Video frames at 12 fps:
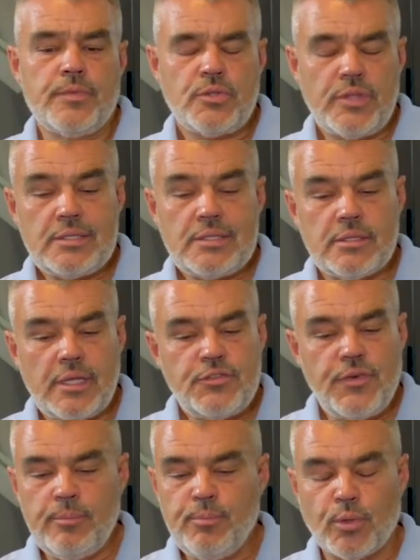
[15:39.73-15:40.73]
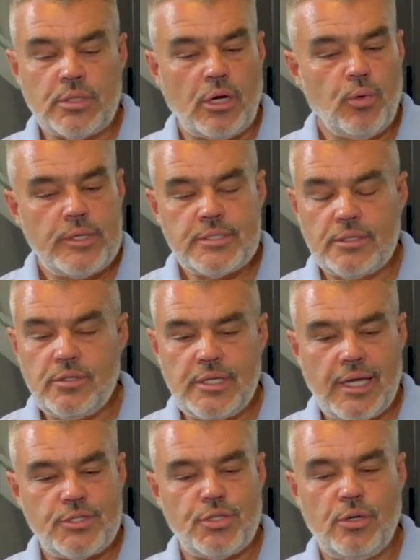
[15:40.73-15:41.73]
So that's very important. I always say to
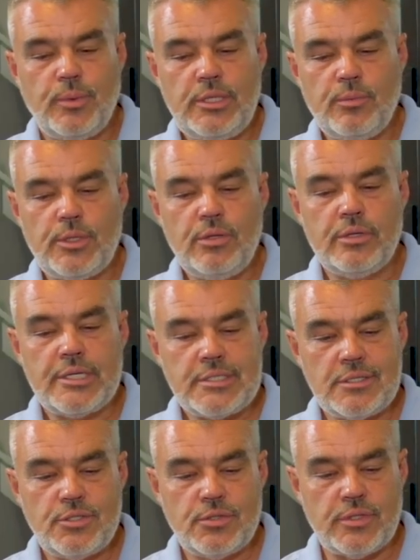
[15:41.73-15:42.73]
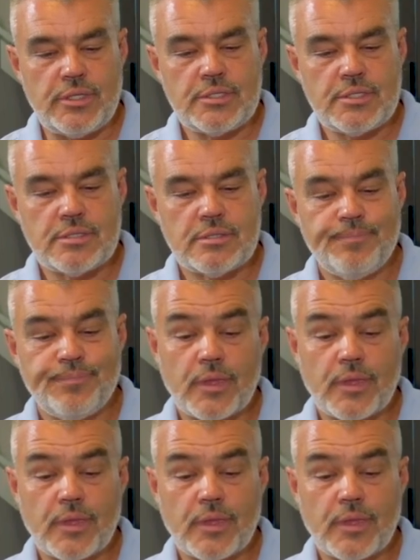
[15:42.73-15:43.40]
dads, when you listen to this,